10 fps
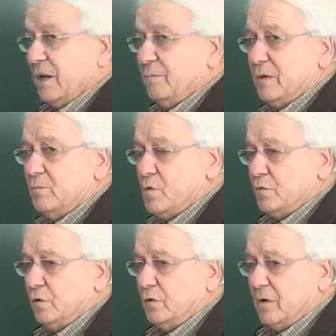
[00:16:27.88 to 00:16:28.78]
can be
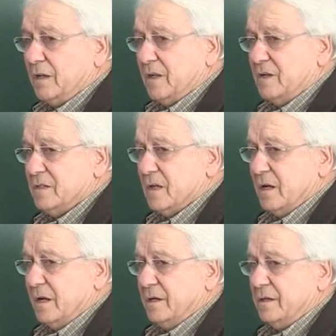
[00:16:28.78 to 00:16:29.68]
moved to the right-hand
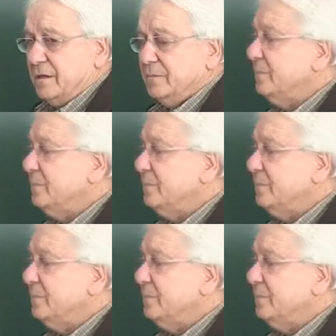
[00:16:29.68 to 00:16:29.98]
side